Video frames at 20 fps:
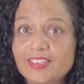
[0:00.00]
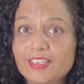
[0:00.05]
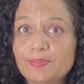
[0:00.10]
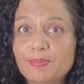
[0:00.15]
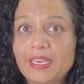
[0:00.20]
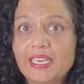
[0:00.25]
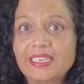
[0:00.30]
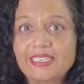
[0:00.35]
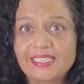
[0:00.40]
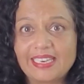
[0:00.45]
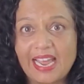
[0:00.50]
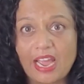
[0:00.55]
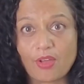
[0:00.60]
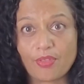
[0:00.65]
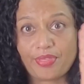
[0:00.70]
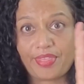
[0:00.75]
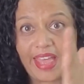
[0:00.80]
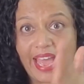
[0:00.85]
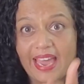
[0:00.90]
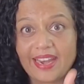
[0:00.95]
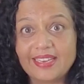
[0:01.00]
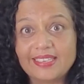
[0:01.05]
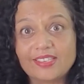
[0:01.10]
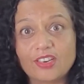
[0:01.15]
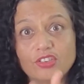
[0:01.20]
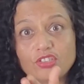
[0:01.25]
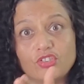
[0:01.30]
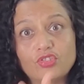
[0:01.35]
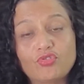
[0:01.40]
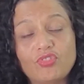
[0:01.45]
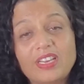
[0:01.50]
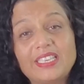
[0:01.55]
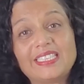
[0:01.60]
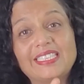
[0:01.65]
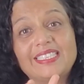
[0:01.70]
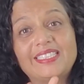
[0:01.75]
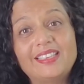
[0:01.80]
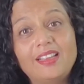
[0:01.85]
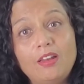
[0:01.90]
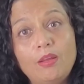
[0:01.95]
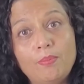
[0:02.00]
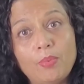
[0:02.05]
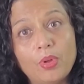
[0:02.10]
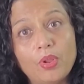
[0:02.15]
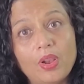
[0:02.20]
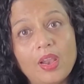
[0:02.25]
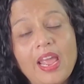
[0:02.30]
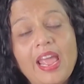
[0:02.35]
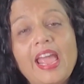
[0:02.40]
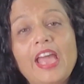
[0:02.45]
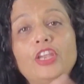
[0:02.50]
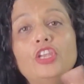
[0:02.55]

is because now that is our stressed syllable,